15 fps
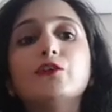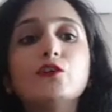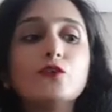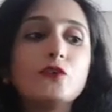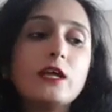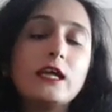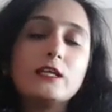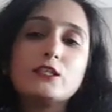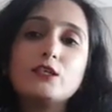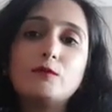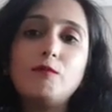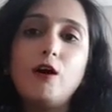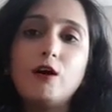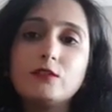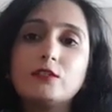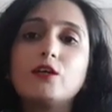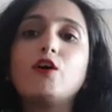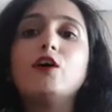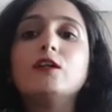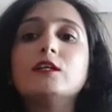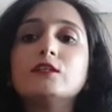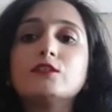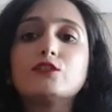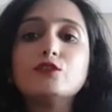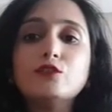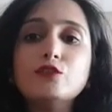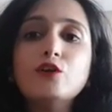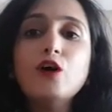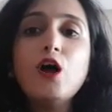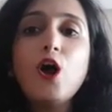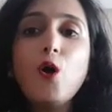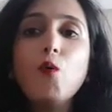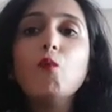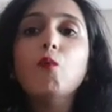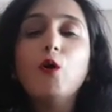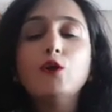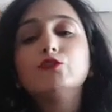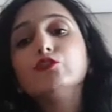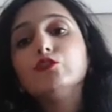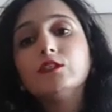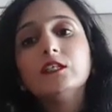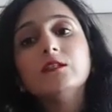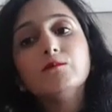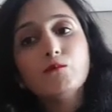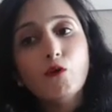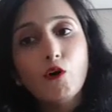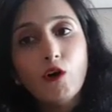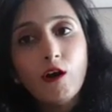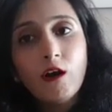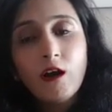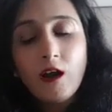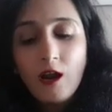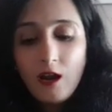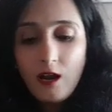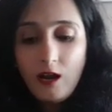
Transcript: curate your box according to what you need more.